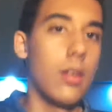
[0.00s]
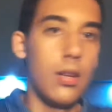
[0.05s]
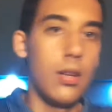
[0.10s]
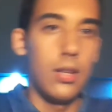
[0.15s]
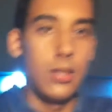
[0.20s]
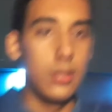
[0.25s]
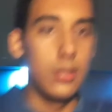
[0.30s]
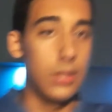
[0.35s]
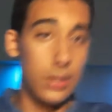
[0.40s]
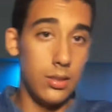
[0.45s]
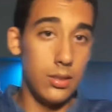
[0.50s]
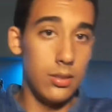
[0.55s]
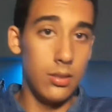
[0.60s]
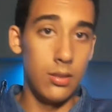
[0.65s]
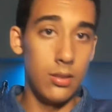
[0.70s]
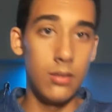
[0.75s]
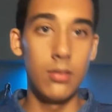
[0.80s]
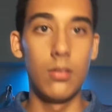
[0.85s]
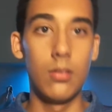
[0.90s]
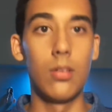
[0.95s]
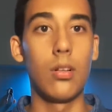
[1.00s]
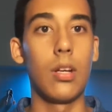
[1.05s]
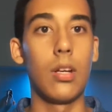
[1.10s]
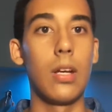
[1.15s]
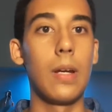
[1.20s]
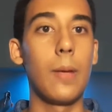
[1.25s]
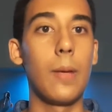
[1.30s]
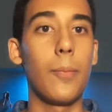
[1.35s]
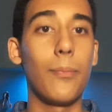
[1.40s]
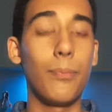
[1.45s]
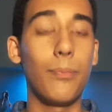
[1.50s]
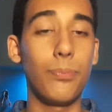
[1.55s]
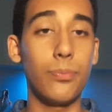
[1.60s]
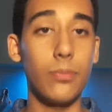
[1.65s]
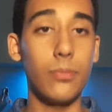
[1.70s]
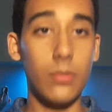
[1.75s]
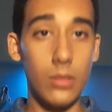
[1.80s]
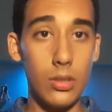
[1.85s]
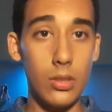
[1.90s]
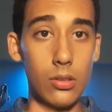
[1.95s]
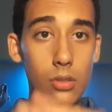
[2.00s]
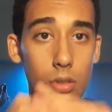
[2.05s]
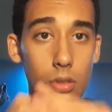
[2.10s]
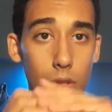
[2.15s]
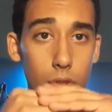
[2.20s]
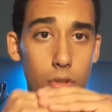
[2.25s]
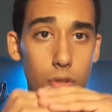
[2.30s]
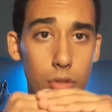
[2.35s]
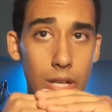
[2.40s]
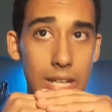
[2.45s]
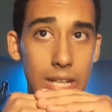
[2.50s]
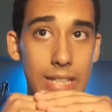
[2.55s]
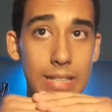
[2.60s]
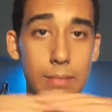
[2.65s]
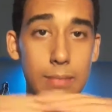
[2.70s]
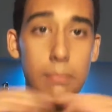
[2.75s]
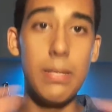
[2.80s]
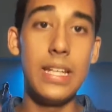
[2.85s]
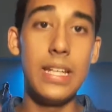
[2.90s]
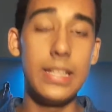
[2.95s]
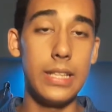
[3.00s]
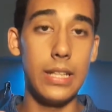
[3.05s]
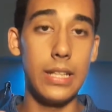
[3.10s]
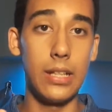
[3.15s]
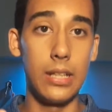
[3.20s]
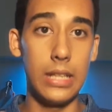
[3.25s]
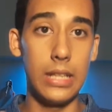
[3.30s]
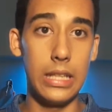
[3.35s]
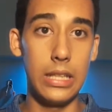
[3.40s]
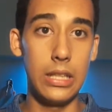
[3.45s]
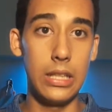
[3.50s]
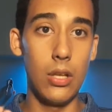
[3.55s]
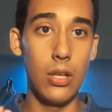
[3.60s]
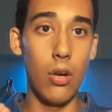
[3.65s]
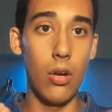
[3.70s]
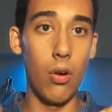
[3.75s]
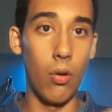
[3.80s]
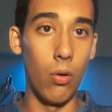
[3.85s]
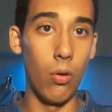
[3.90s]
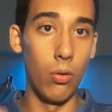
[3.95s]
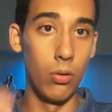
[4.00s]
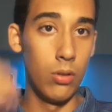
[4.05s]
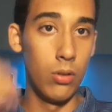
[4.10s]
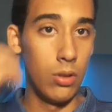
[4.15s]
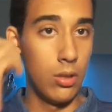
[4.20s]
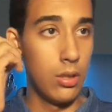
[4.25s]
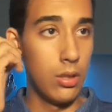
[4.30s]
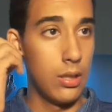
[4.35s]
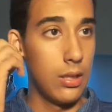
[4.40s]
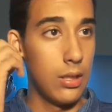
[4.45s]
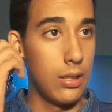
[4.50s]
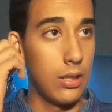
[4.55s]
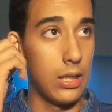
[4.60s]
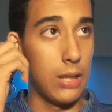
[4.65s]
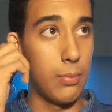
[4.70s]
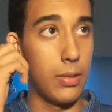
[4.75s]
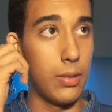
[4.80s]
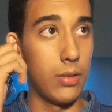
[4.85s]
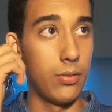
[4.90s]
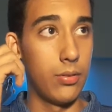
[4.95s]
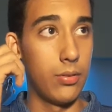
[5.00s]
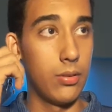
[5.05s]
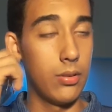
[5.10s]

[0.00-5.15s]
It's easy. Okay? So that is basically all about